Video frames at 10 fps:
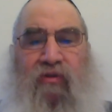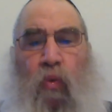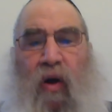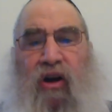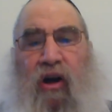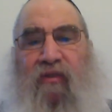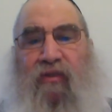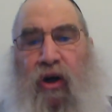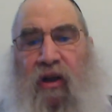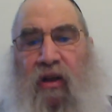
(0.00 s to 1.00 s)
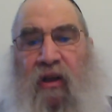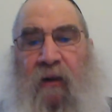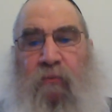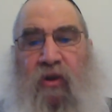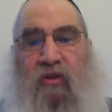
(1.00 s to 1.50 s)
what kind of oil
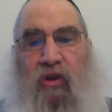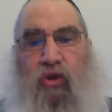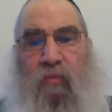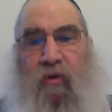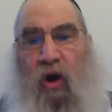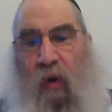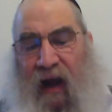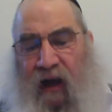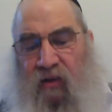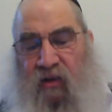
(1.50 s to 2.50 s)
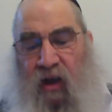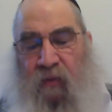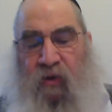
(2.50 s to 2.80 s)
does the tumah go out?